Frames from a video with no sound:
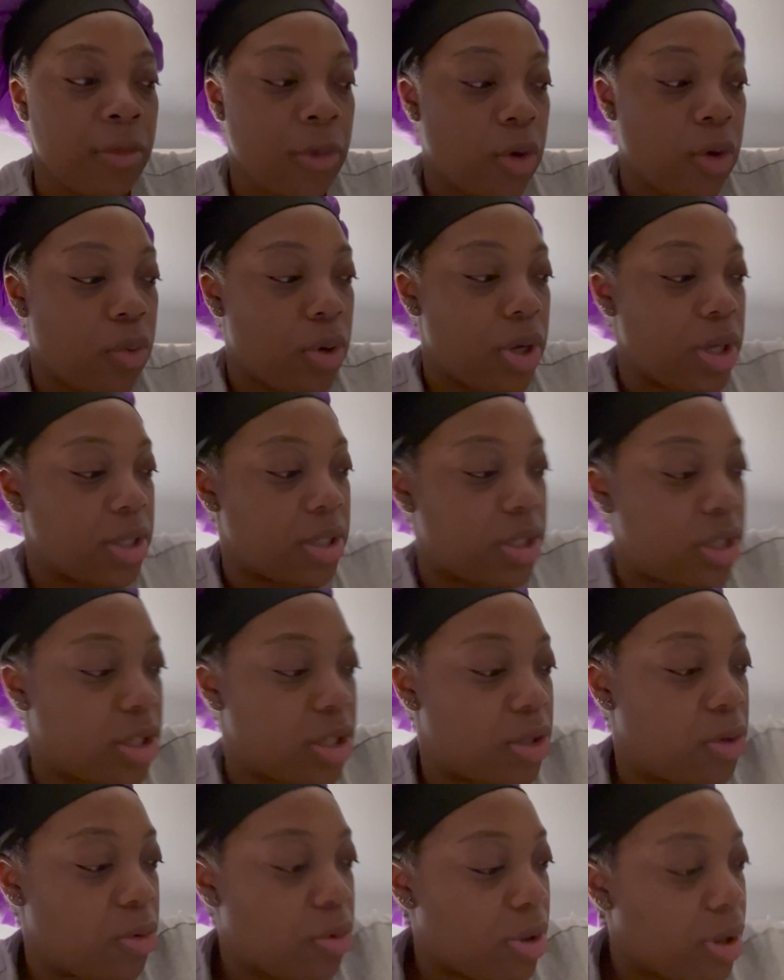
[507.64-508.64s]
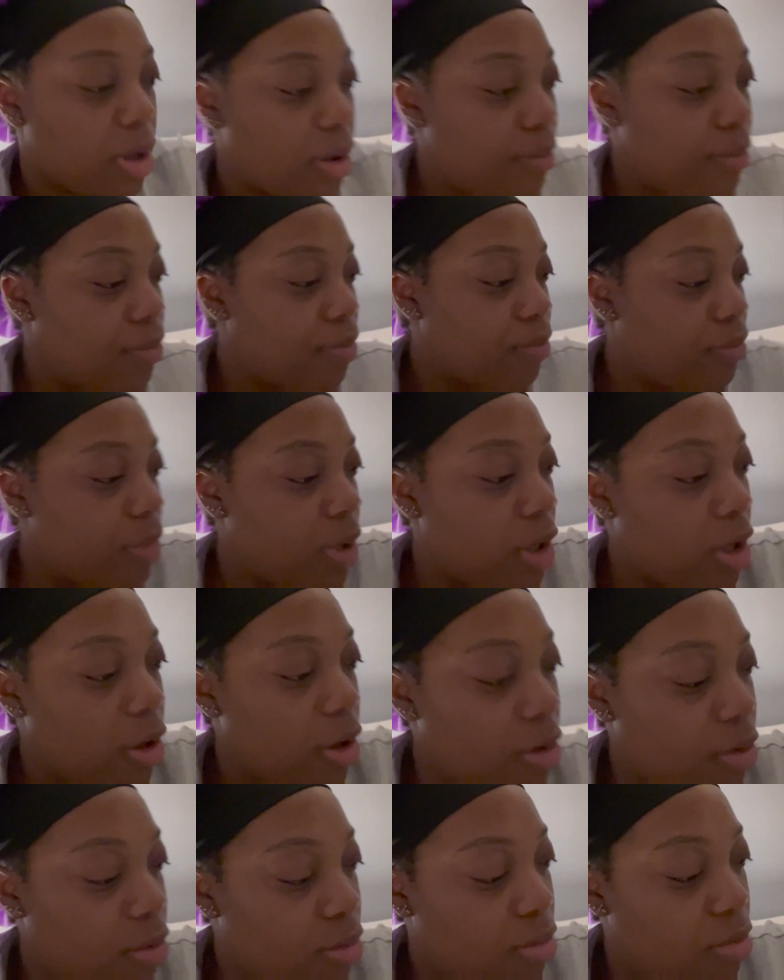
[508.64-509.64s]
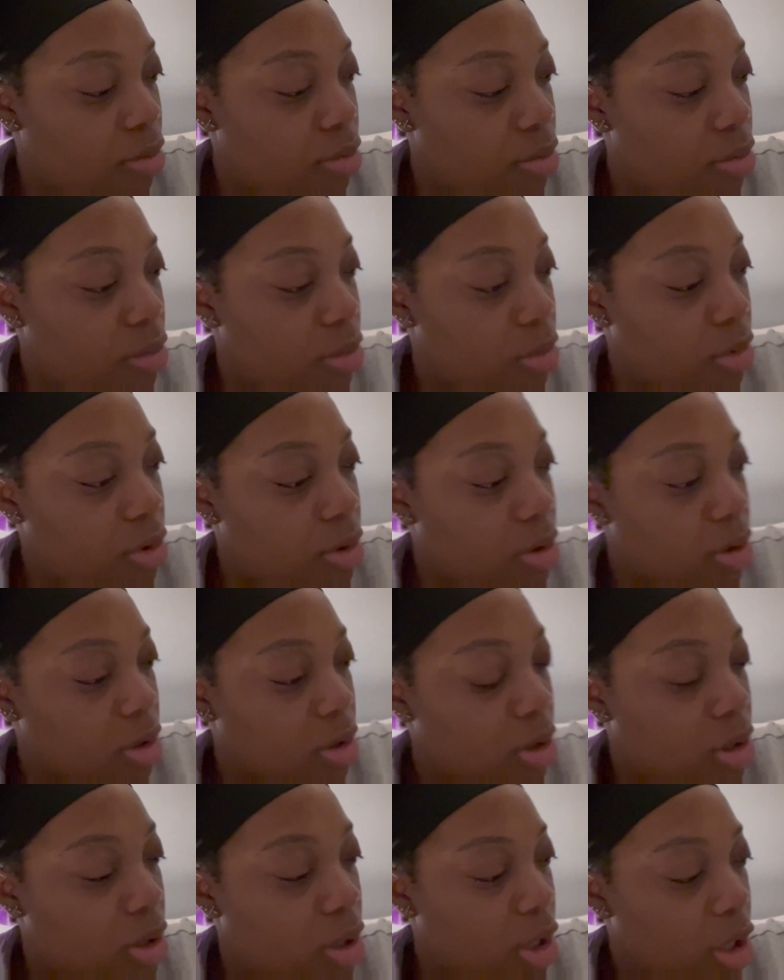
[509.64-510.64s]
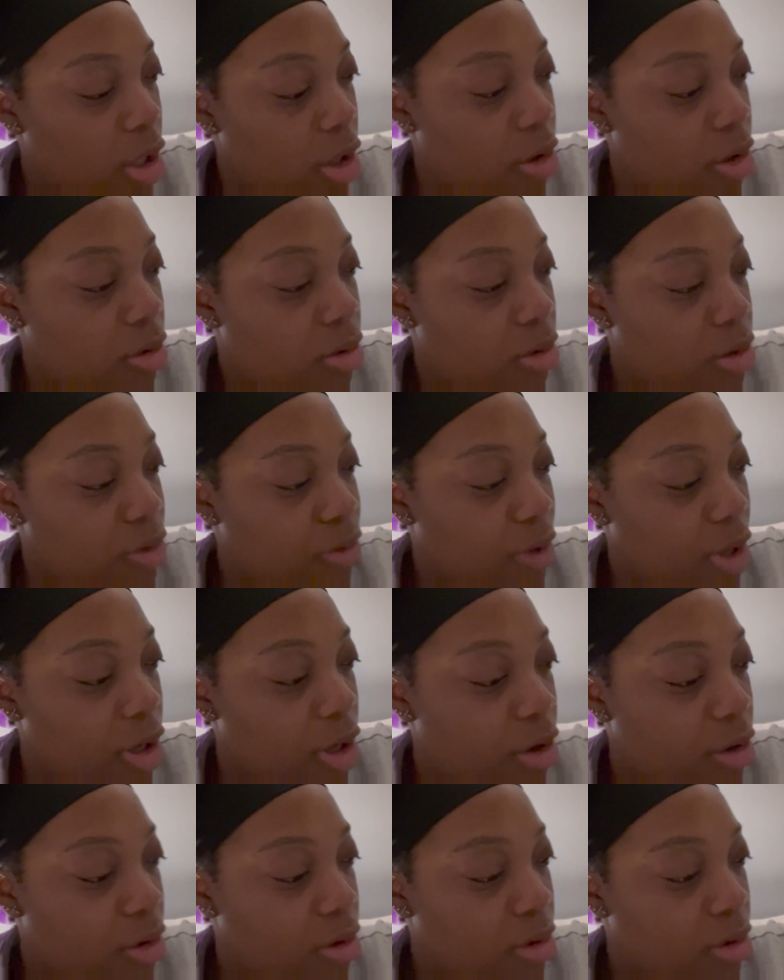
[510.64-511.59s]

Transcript: ways to soothe him. Here. Here. It's right here.